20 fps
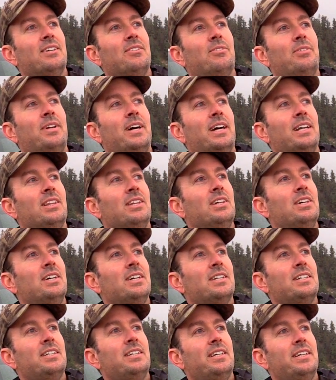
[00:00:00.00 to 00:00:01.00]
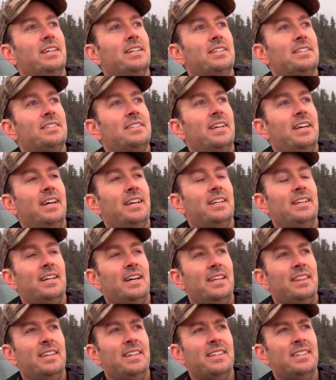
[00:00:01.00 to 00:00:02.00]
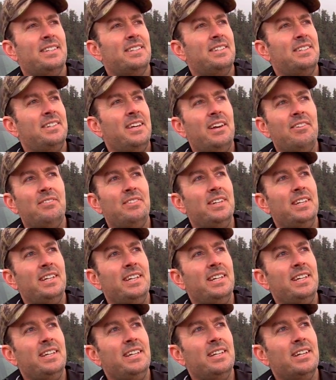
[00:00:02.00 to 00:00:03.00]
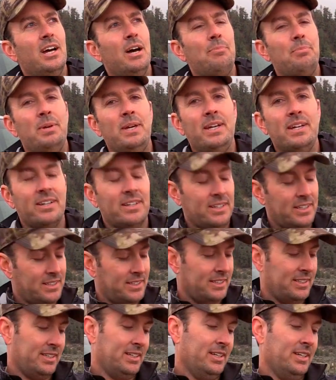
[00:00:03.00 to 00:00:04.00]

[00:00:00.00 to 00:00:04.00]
When I looked, it said, I think 70 up here.